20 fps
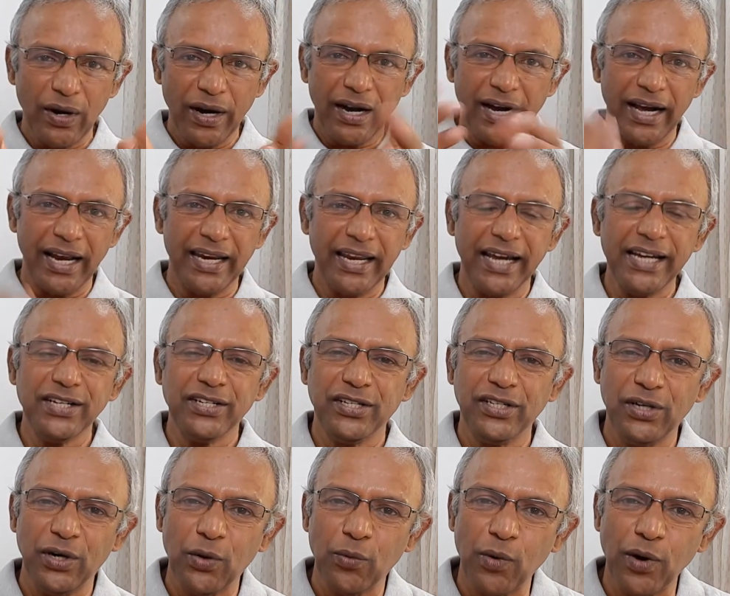I'd like to
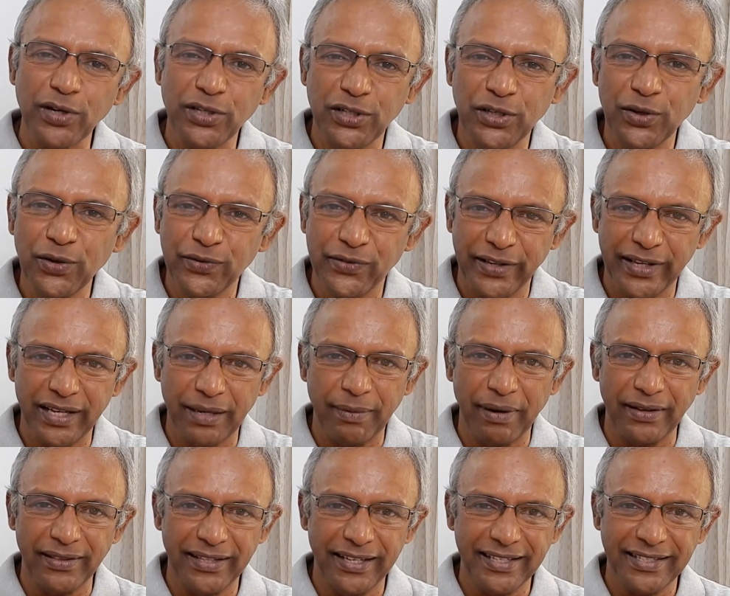know what you think
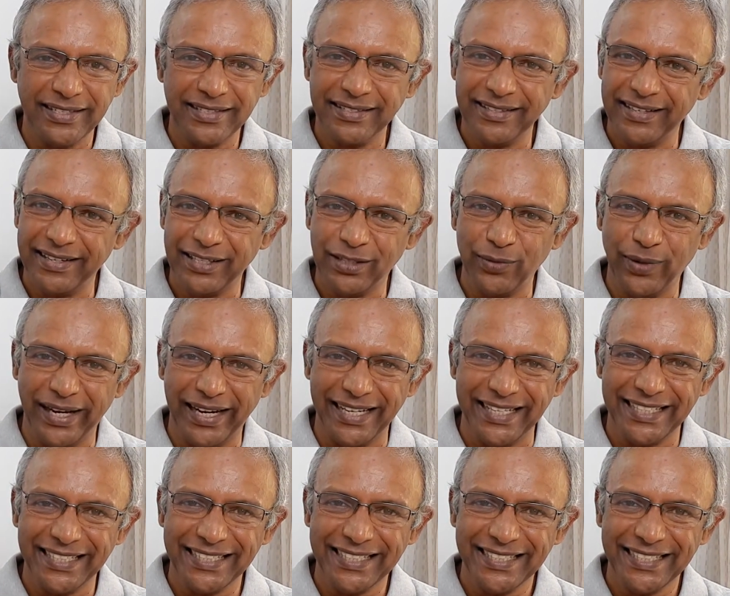about this as
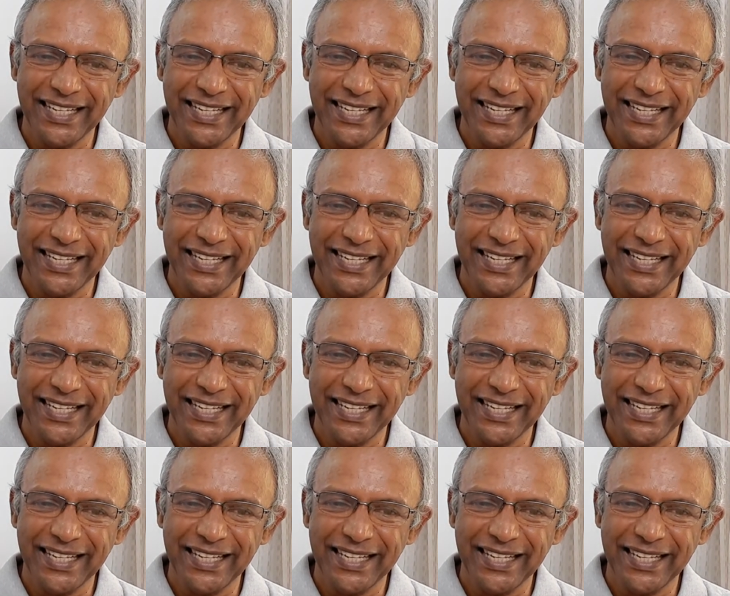well.